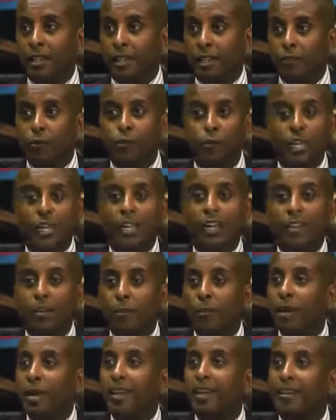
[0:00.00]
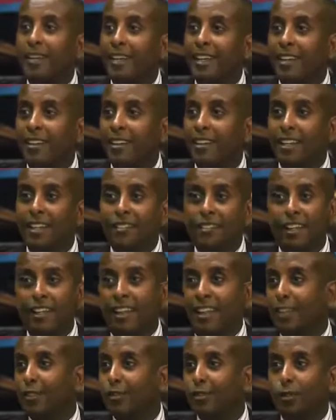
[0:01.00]
If we get a better leader, let's say
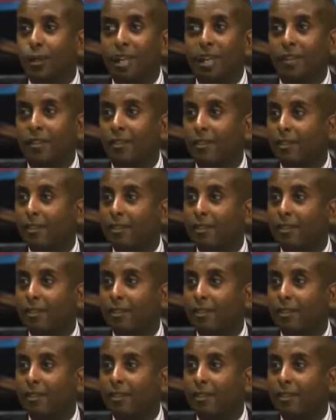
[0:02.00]
next week,